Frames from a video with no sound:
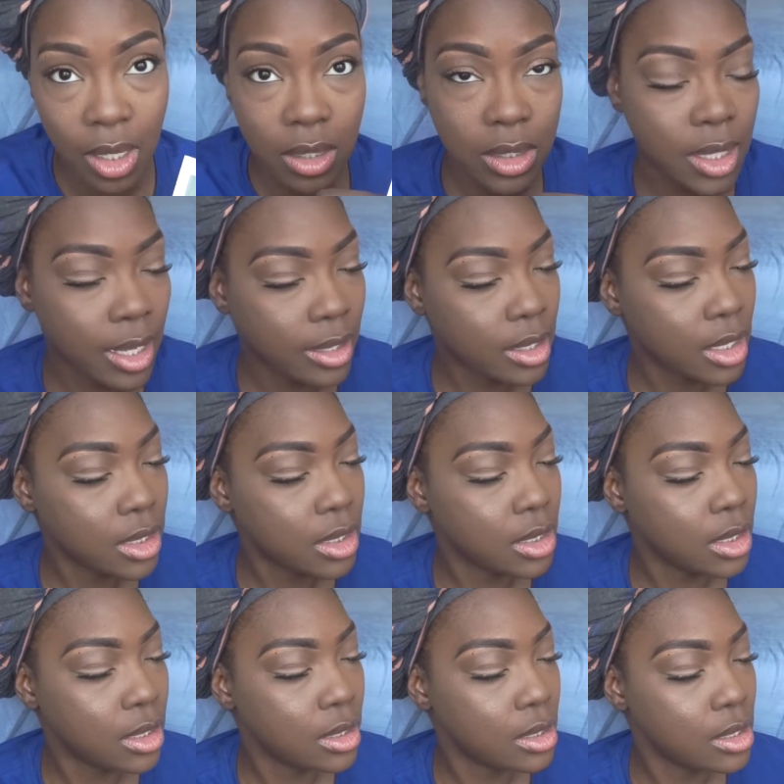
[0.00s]
It's like they
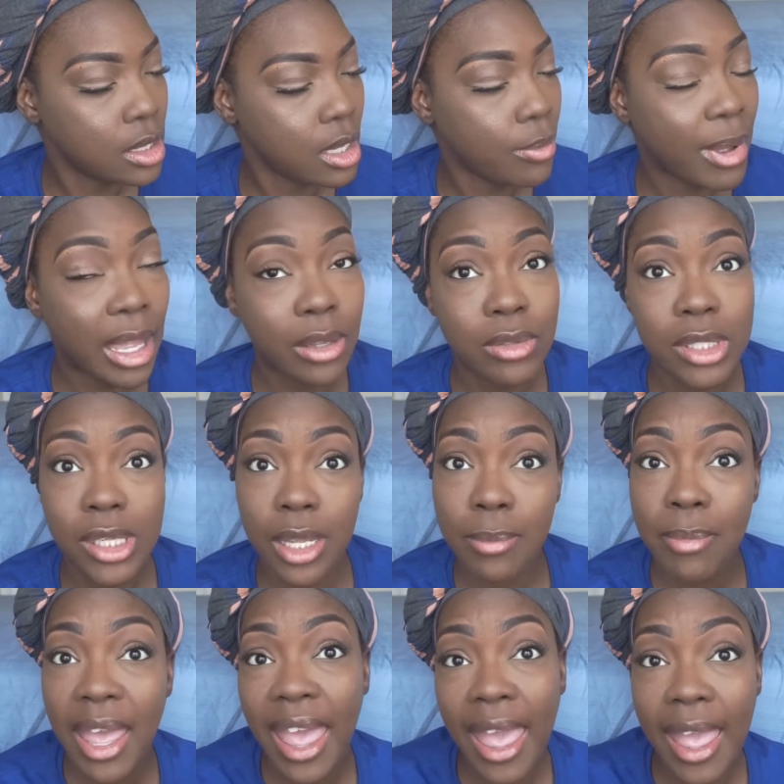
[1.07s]
sent about
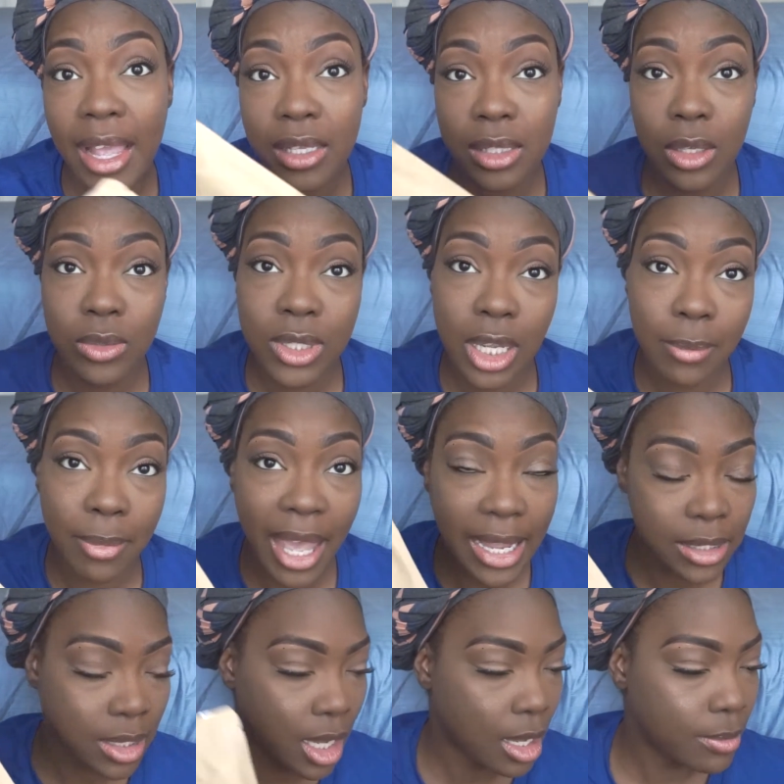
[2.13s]
10 bags. So 10
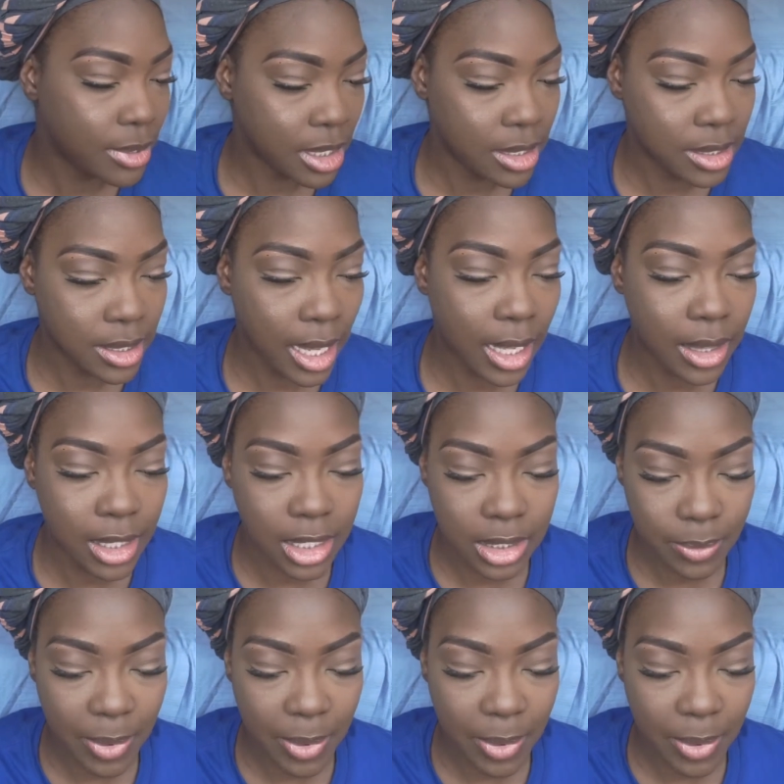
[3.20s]
bags comes inside these